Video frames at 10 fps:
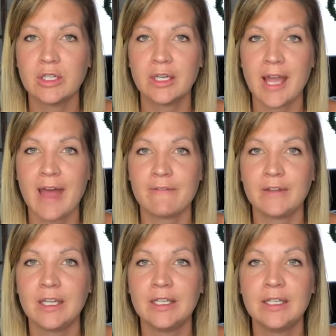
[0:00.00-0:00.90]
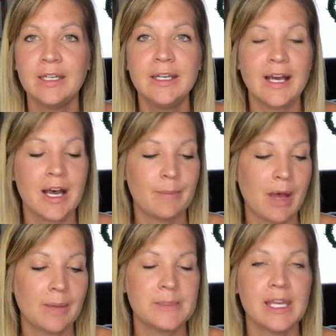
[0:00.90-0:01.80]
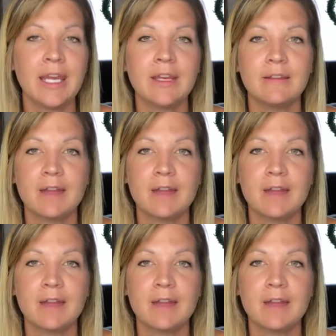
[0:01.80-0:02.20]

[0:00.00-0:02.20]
your caffeine uptake,